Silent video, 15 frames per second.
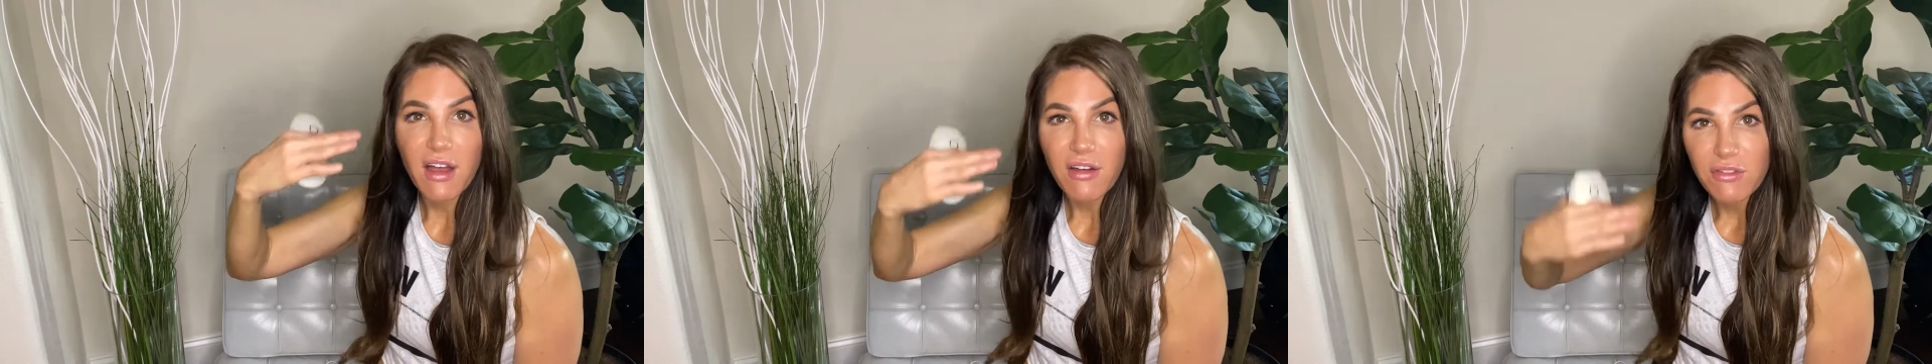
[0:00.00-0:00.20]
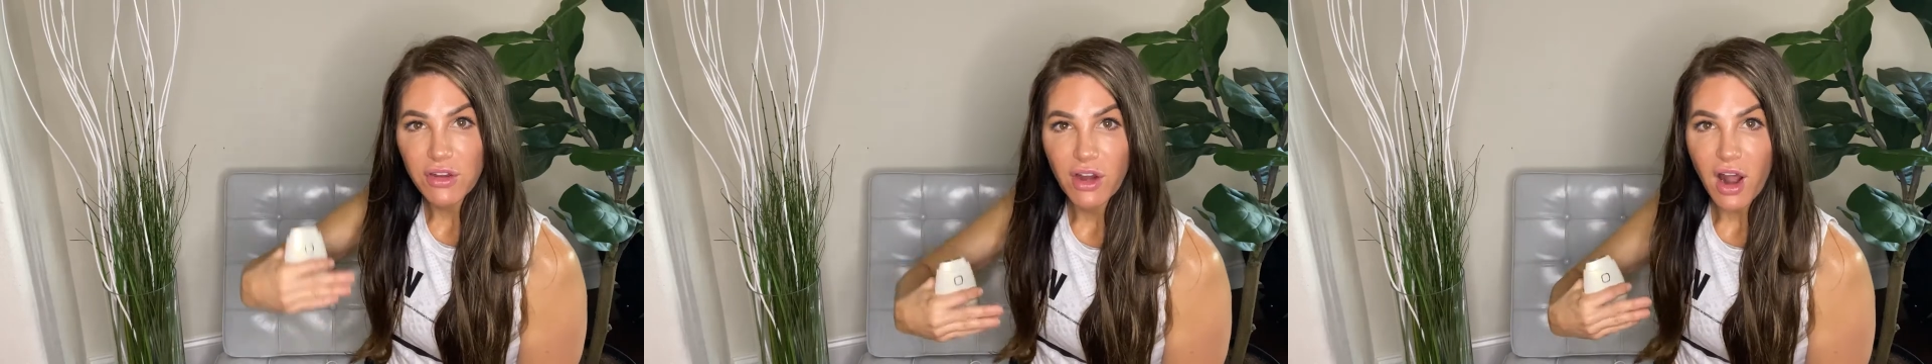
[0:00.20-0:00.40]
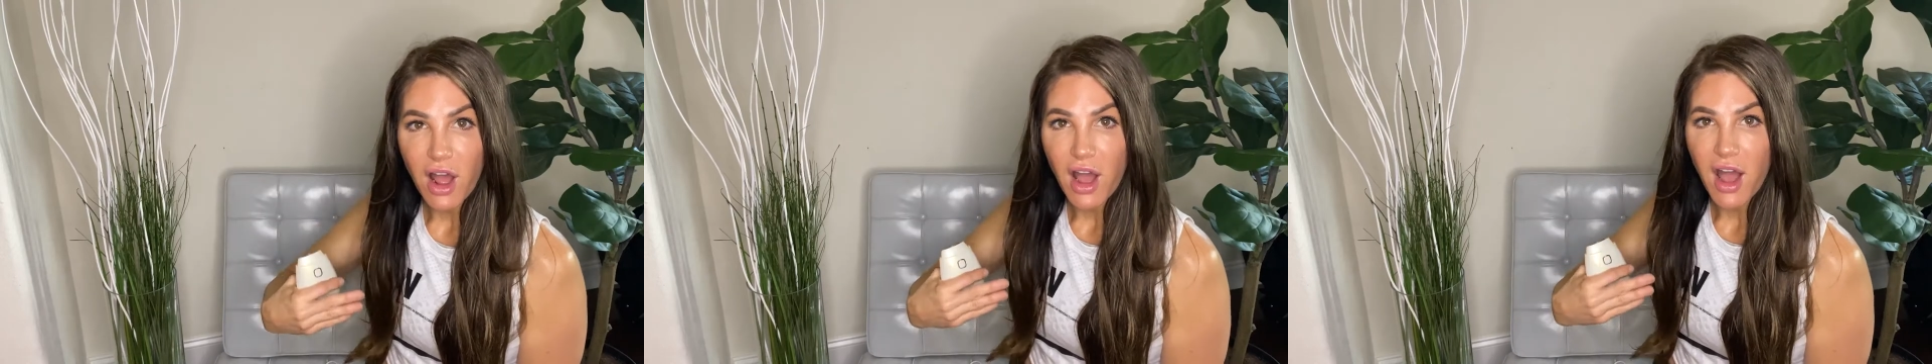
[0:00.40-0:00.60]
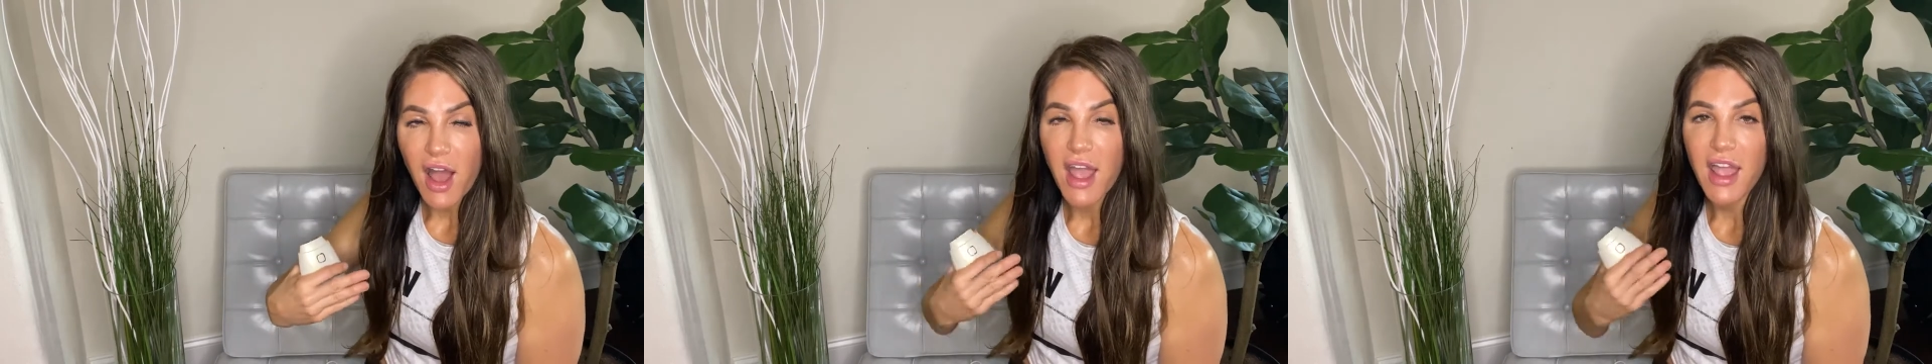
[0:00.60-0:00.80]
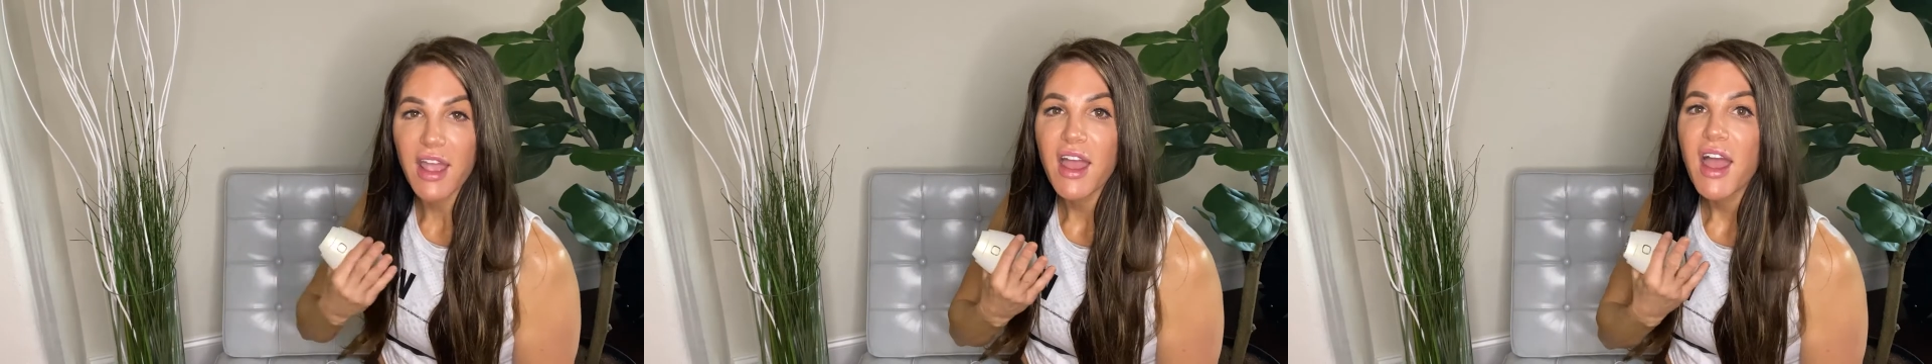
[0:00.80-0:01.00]
of your
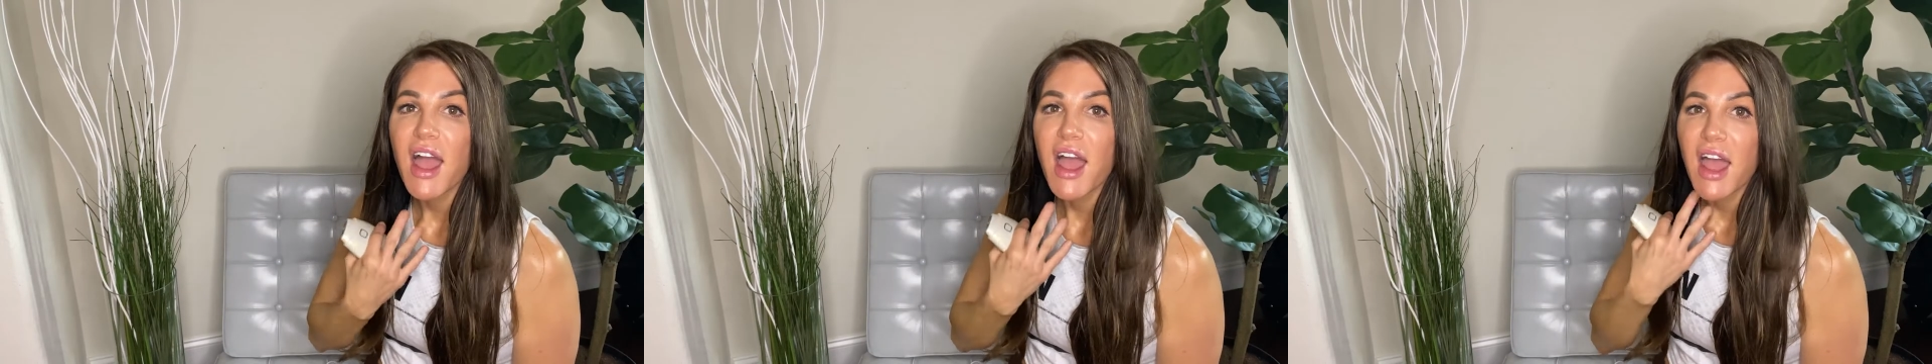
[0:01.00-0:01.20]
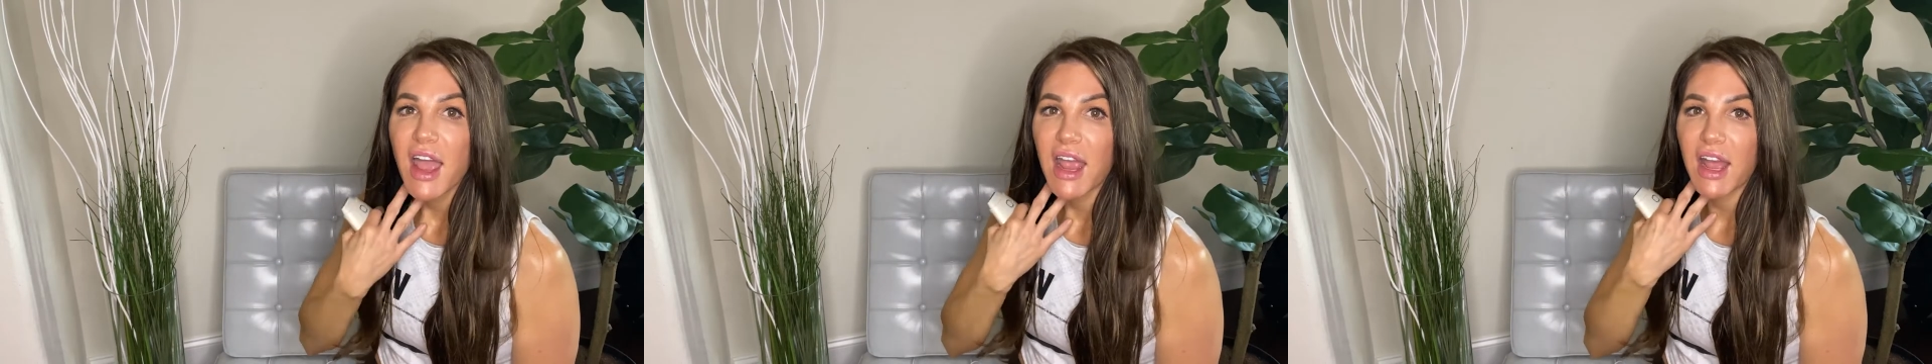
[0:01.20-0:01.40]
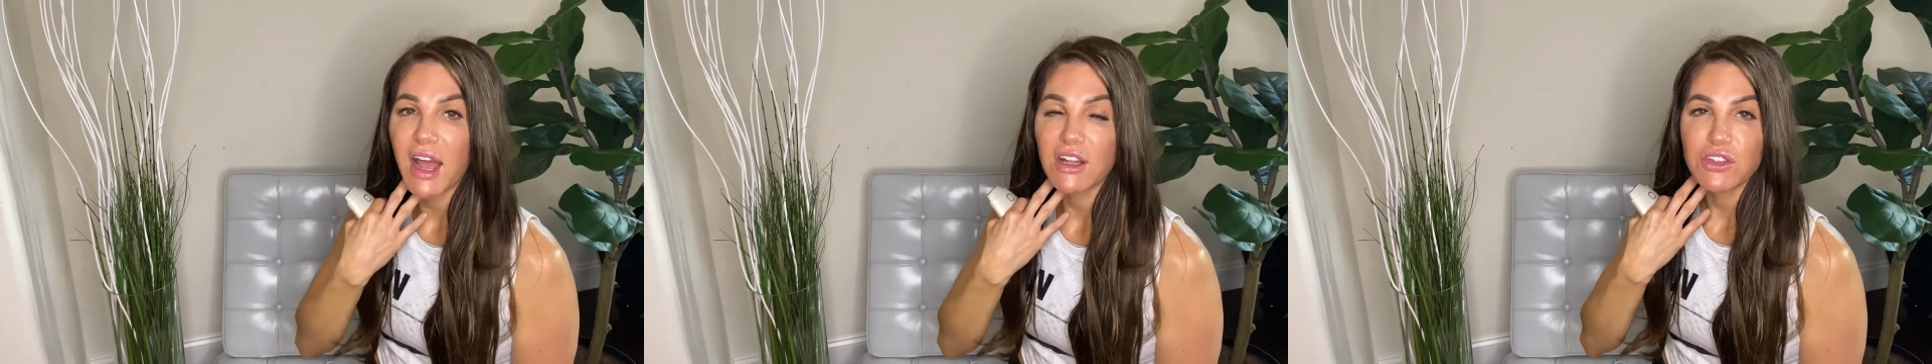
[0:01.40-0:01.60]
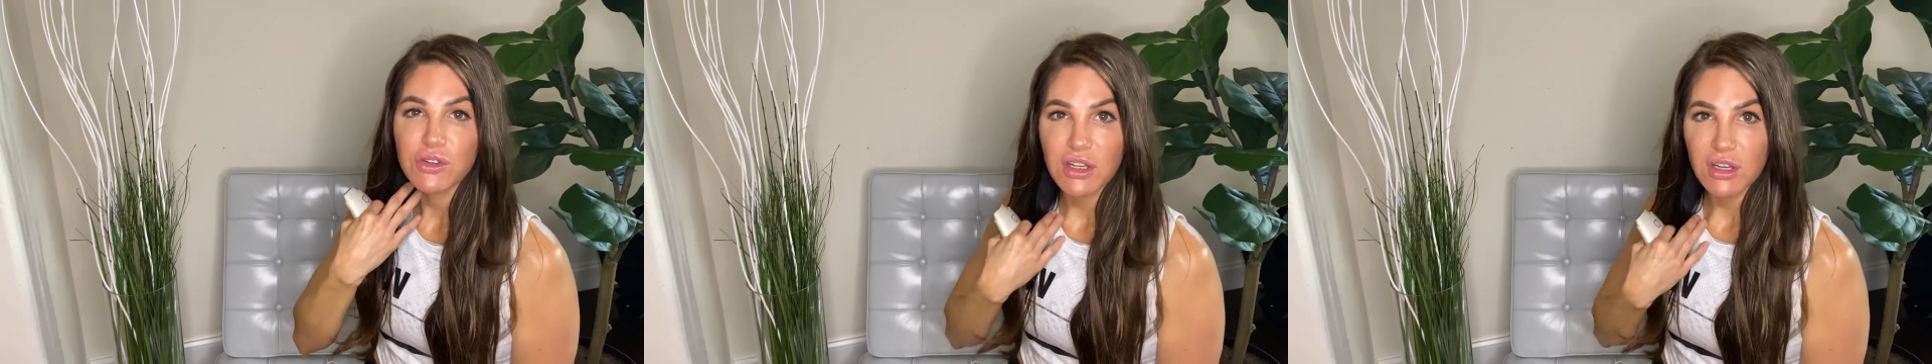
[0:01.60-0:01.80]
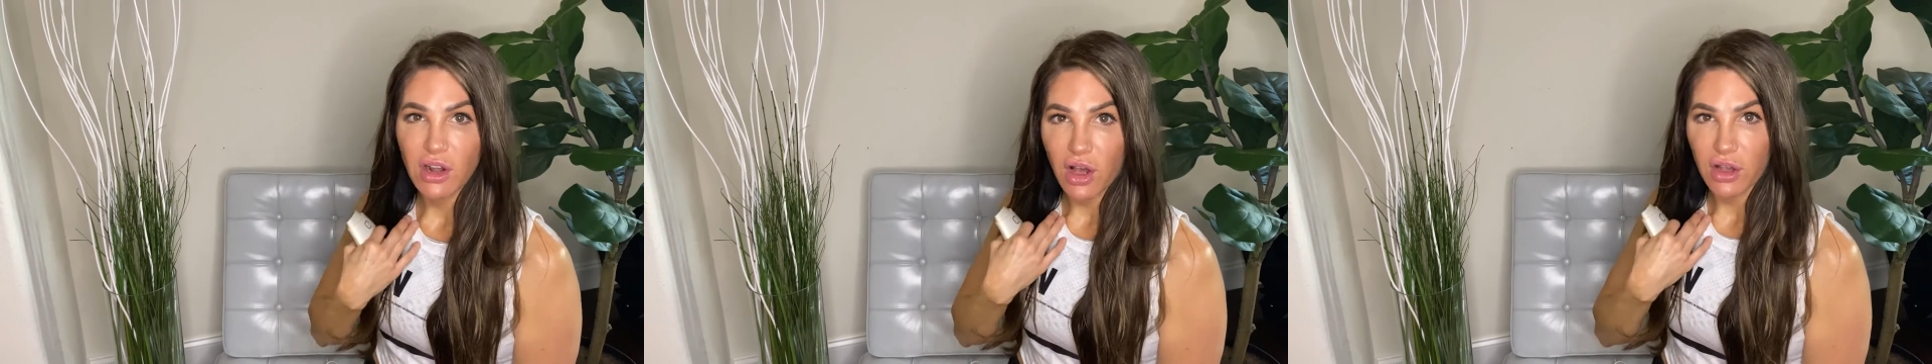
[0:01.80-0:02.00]
eye and you
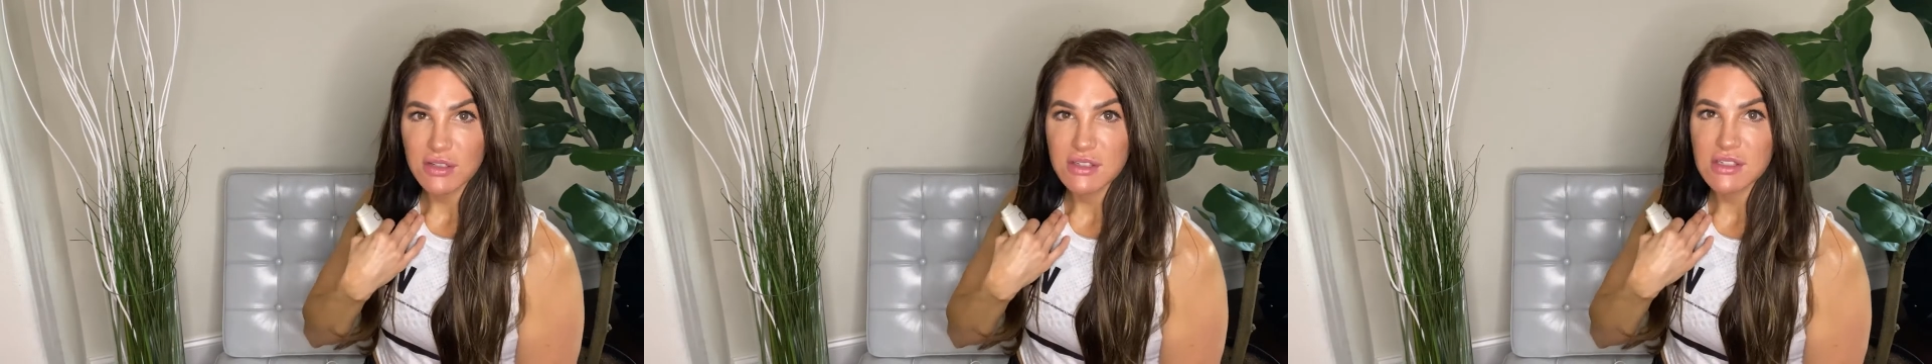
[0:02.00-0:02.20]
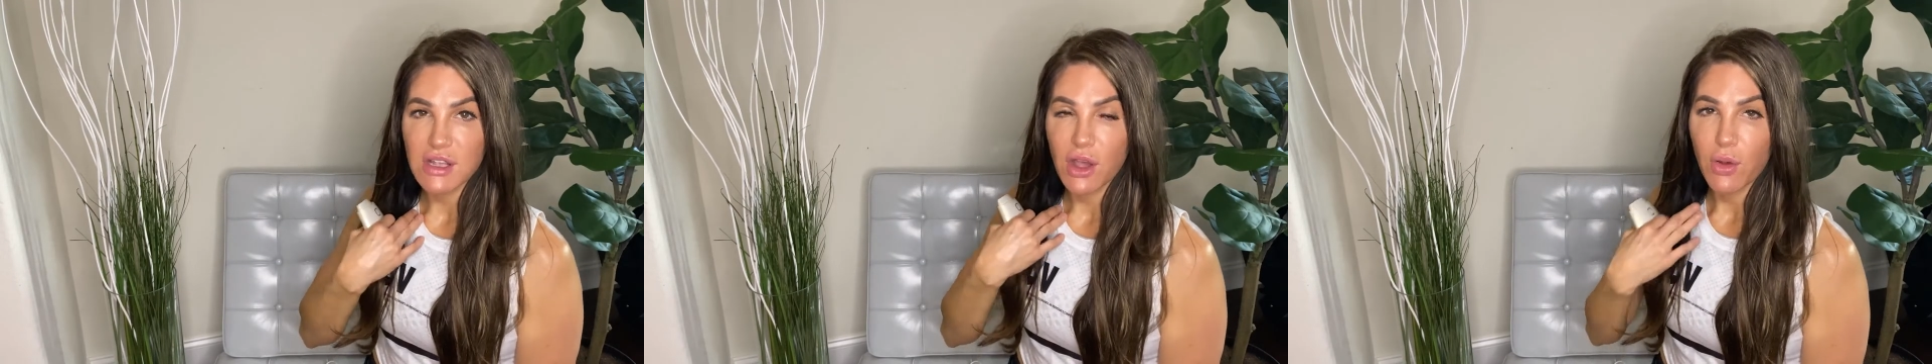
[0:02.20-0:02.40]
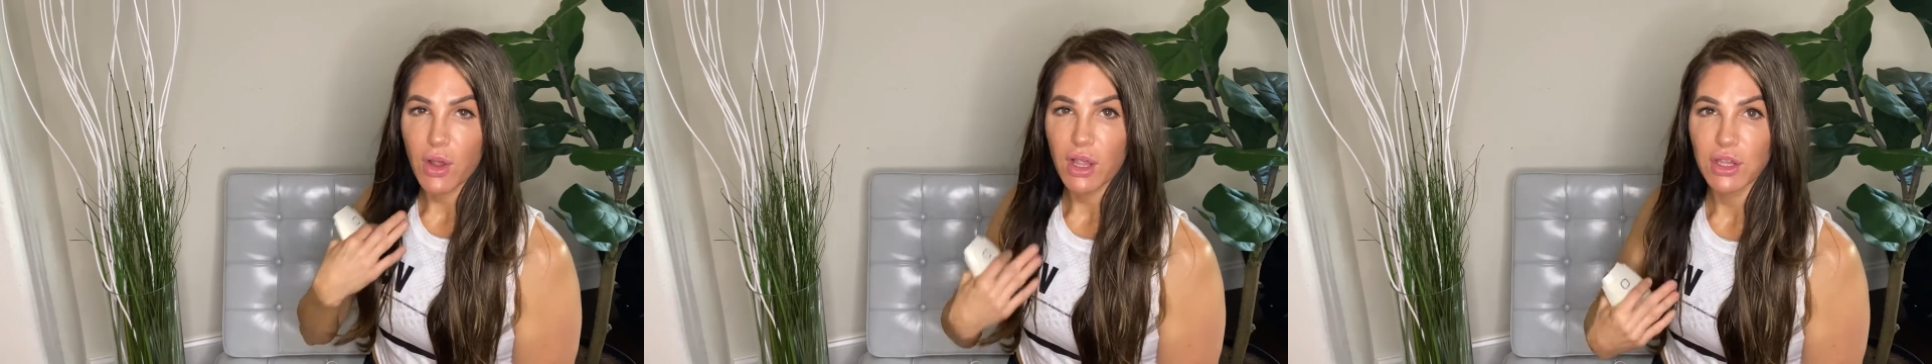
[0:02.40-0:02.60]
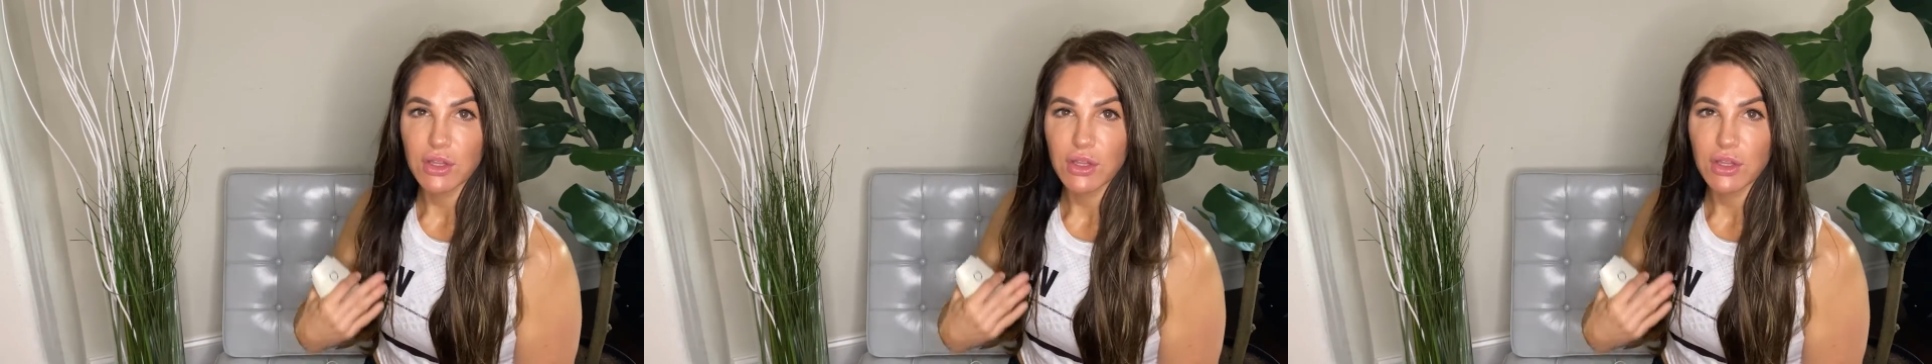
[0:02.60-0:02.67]
can also